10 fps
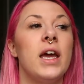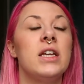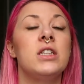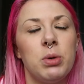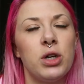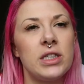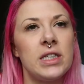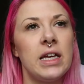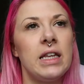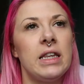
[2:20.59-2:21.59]
in and puts
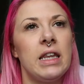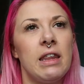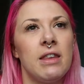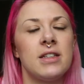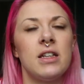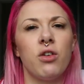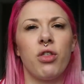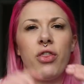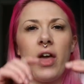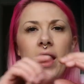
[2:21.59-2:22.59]
it in this little
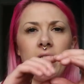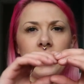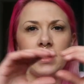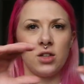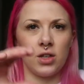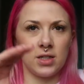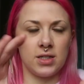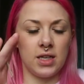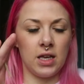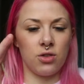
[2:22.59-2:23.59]
thing it's like the
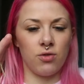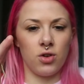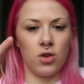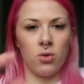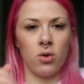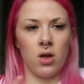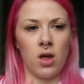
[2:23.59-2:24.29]
see-through